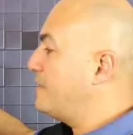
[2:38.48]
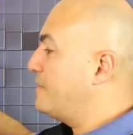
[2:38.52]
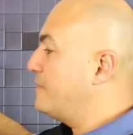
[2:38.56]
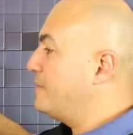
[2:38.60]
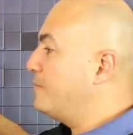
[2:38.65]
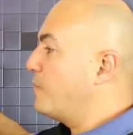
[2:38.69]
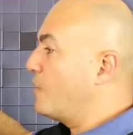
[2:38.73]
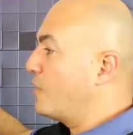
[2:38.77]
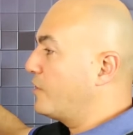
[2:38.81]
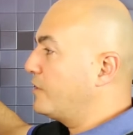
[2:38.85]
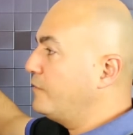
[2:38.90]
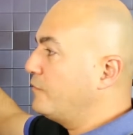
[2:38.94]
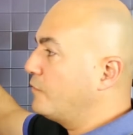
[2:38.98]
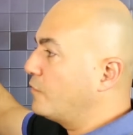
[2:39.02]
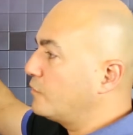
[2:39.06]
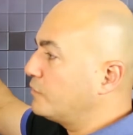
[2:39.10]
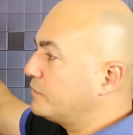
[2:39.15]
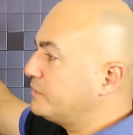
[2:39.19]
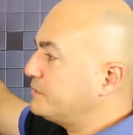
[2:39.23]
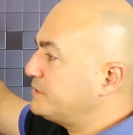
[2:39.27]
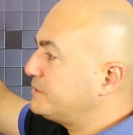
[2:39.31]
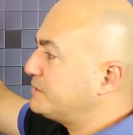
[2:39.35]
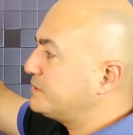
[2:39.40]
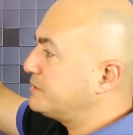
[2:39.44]
the barn
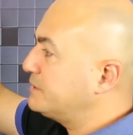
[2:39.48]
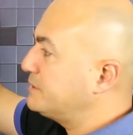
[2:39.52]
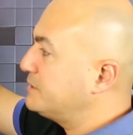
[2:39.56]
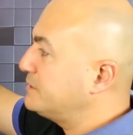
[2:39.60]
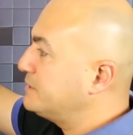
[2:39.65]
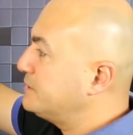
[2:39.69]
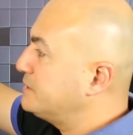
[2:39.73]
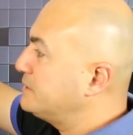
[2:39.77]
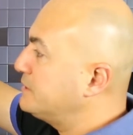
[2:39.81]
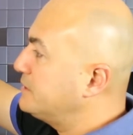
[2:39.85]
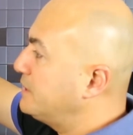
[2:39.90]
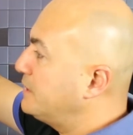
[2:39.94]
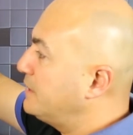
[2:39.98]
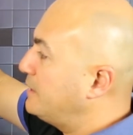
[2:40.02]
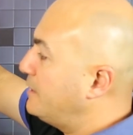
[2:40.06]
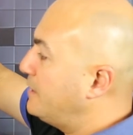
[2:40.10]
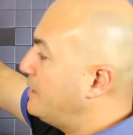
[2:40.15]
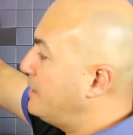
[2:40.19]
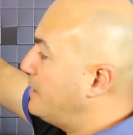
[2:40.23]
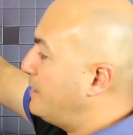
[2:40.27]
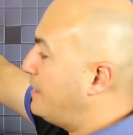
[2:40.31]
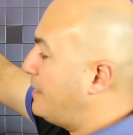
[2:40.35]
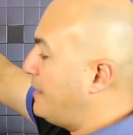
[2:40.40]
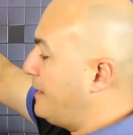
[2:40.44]
doors
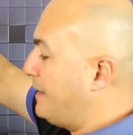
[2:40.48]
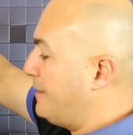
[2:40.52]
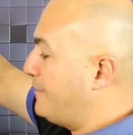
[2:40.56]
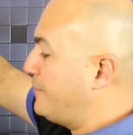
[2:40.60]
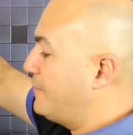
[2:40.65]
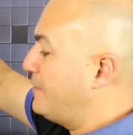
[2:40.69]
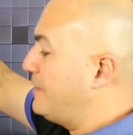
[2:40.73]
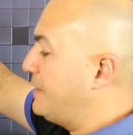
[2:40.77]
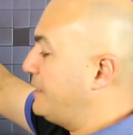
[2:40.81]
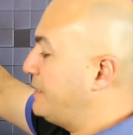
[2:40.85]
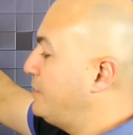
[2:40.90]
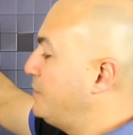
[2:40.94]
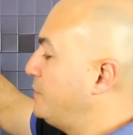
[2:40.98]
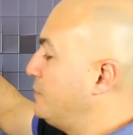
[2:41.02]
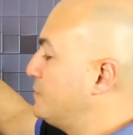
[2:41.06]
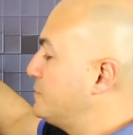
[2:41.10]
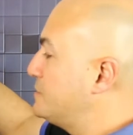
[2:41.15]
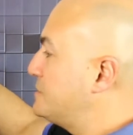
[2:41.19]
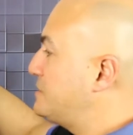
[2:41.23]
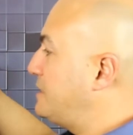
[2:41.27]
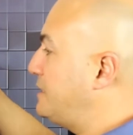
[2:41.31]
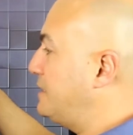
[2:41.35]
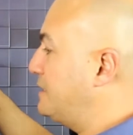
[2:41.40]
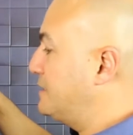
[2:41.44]
and then
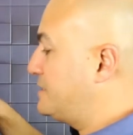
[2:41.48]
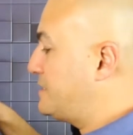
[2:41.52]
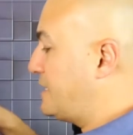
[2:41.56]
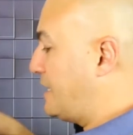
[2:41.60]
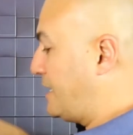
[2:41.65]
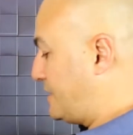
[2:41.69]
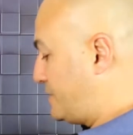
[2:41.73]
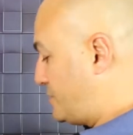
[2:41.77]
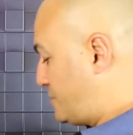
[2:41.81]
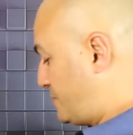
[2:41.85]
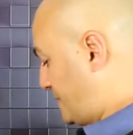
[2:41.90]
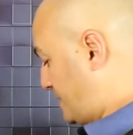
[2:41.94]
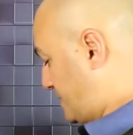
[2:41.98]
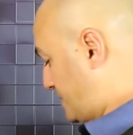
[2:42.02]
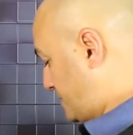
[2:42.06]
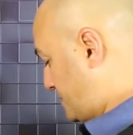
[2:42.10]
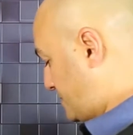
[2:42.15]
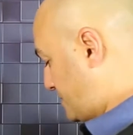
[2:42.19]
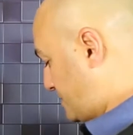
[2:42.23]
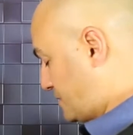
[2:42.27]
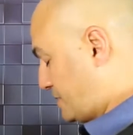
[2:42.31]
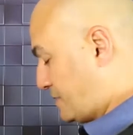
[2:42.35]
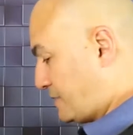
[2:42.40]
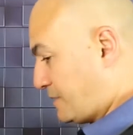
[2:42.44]
use the
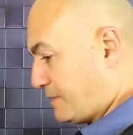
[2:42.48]
attachments.